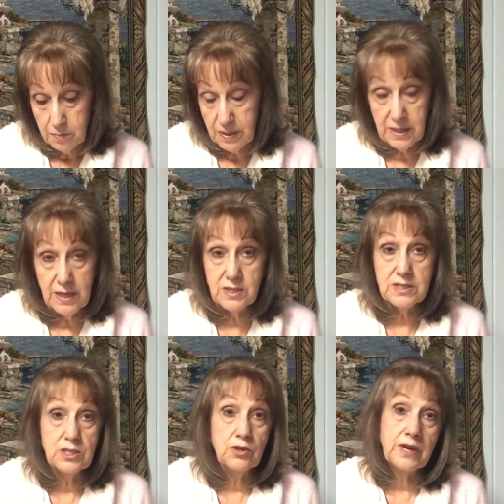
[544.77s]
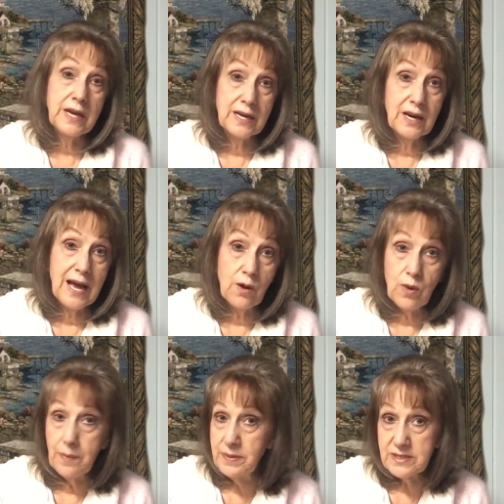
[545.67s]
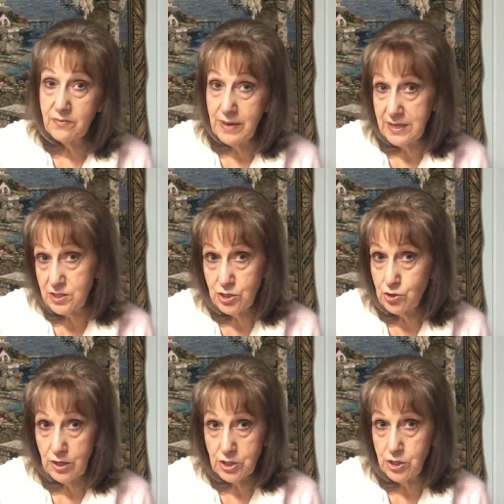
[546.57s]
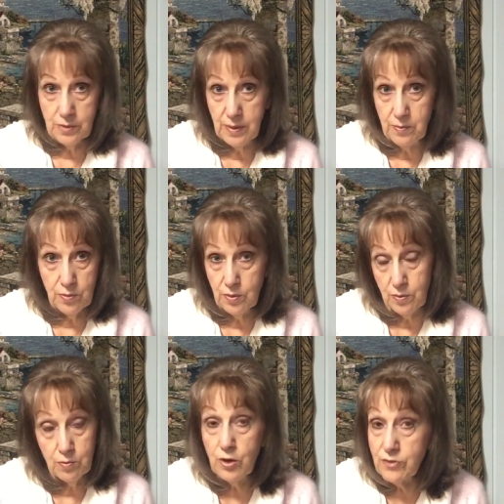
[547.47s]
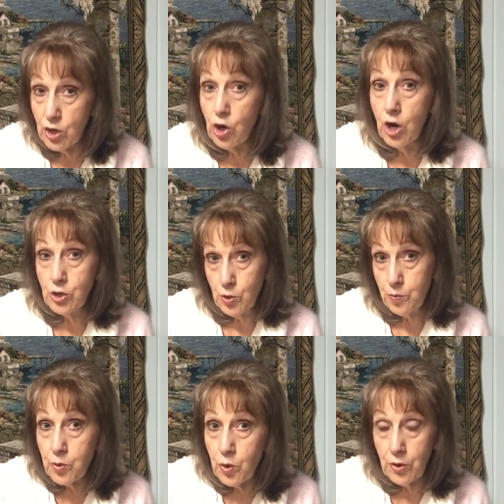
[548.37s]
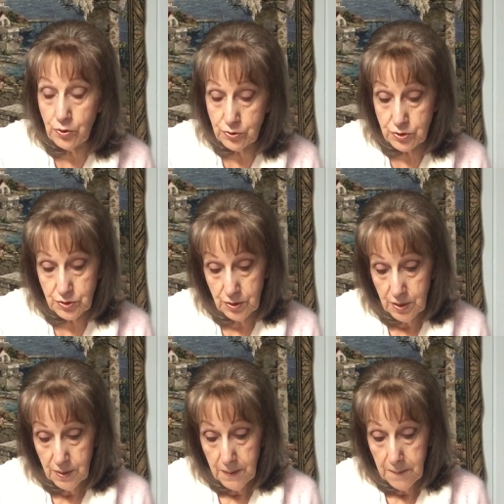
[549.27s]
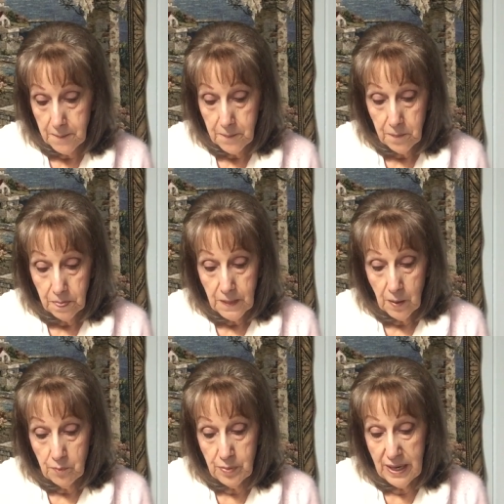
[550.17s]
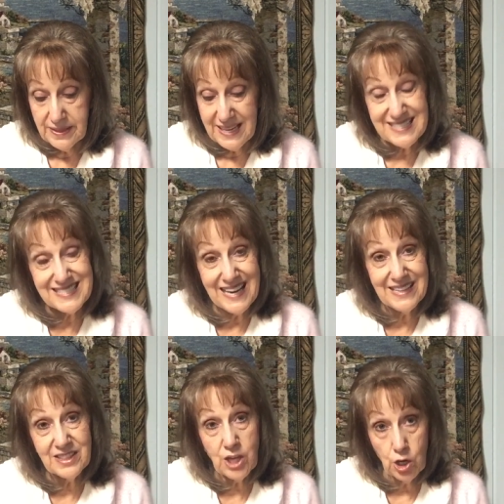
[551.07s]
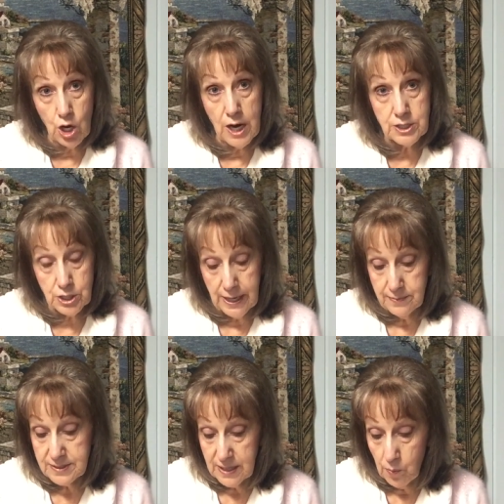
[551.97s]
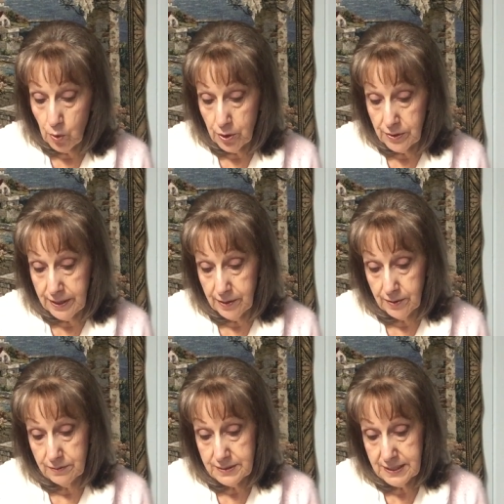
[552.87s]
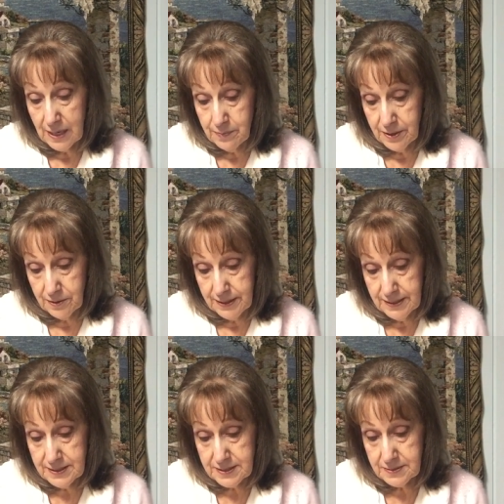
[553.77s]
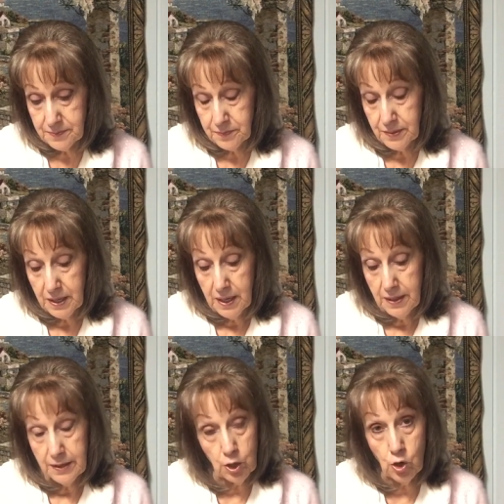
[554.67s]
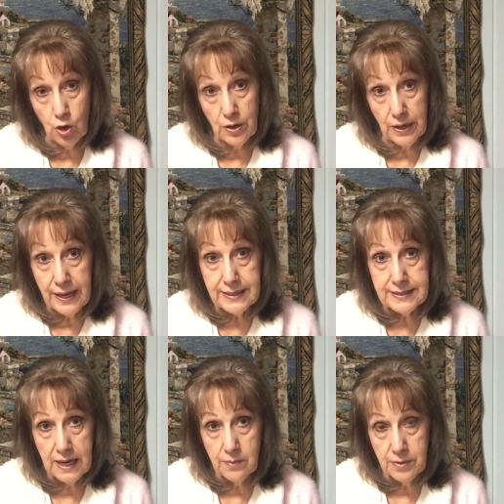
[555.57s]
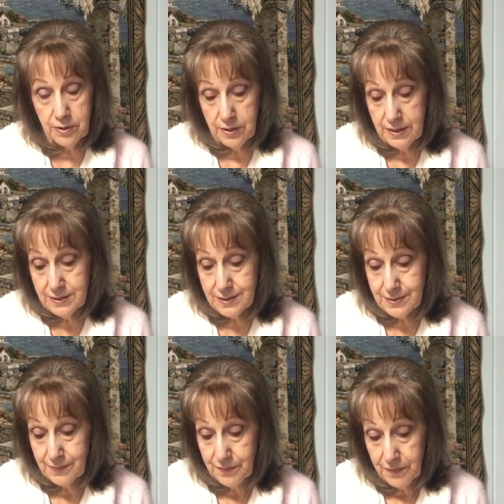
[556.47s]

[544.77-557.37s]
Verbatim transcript: because you can't allow weapons of mass destruction to be moved along your borders. But they said that the launch came somewhere near Tiberias. They called it Lake Tiberias.